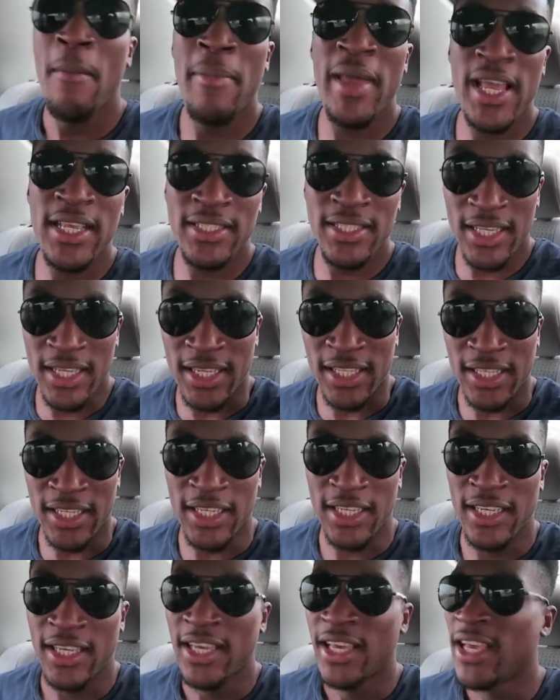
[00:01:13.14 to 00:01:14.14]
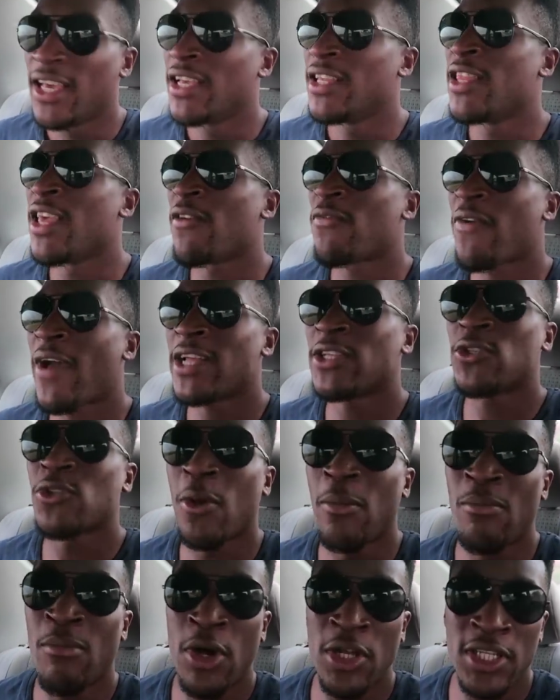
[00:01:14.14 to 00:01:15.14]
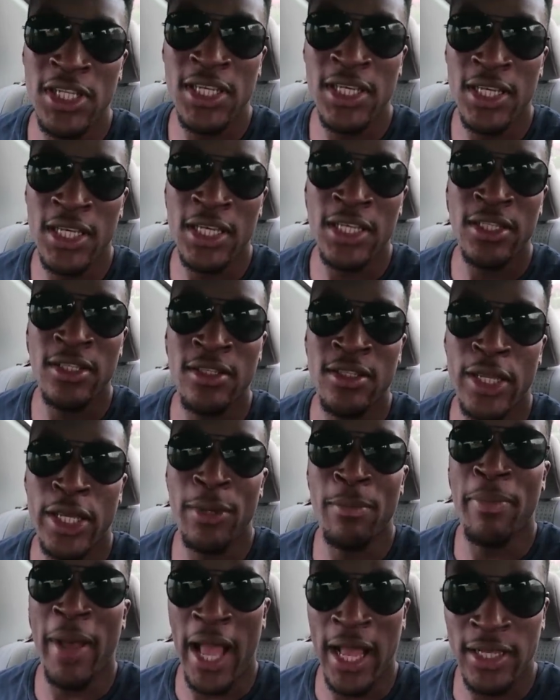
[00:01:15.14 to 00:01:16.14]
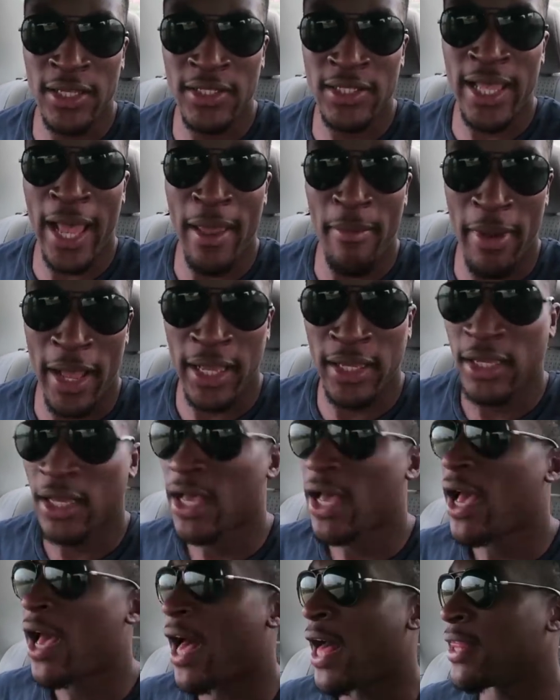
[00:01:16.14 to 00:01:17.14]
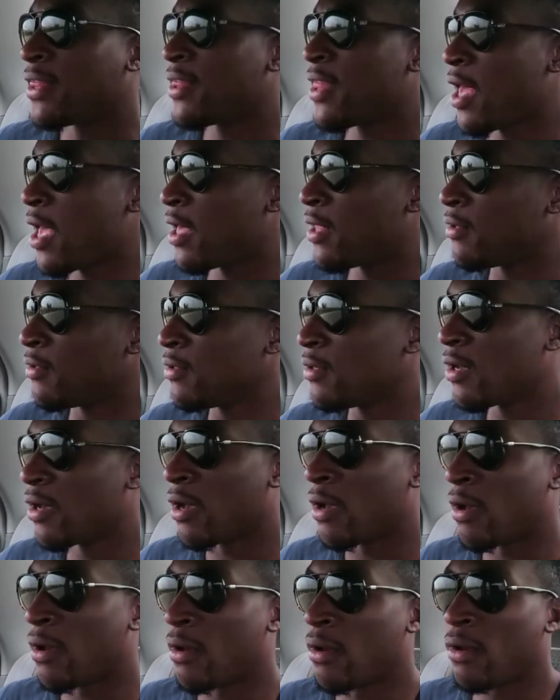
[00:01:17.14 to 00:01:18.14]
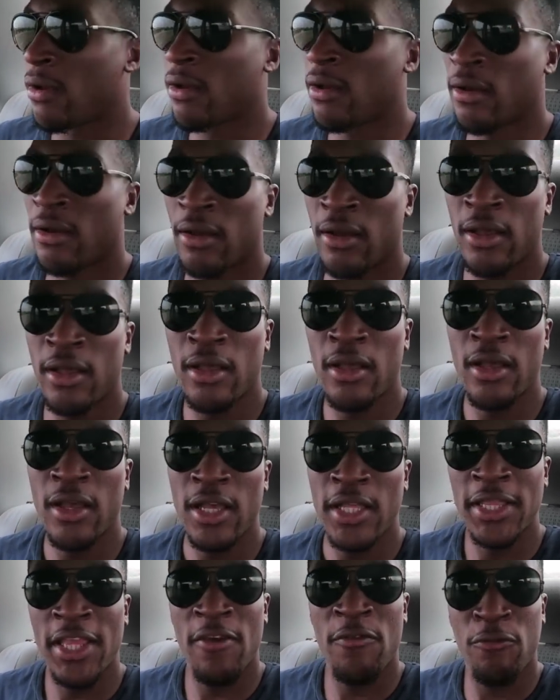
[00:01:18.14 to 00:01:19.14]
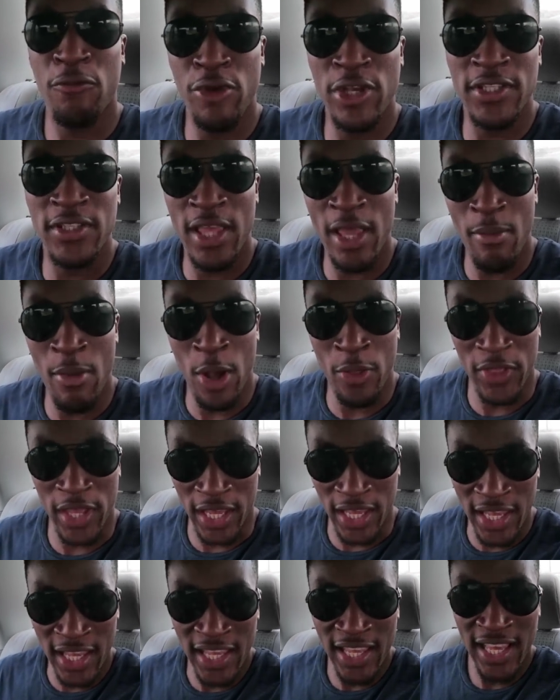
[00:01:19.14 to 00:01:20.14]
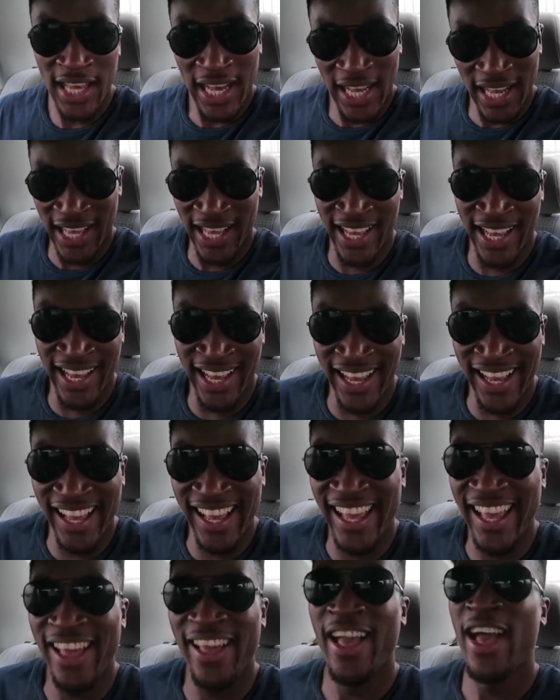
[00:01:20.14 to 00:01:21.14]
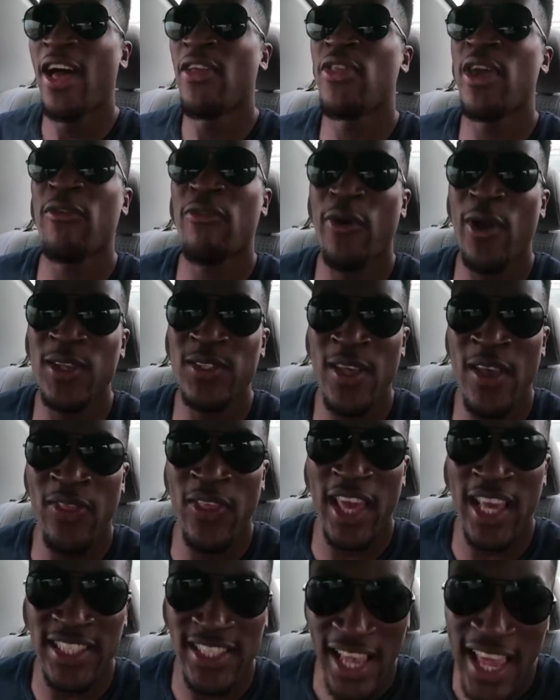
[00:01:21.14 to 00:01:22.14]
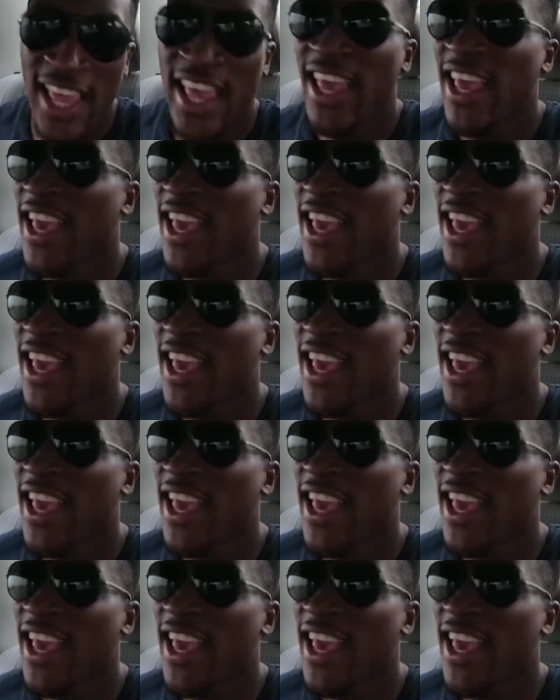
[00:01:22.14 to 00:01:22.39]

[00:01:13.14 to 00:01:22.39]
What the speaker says: Basically, they find some money in a bank, Skybank, and then they freeze the money. They frozen it.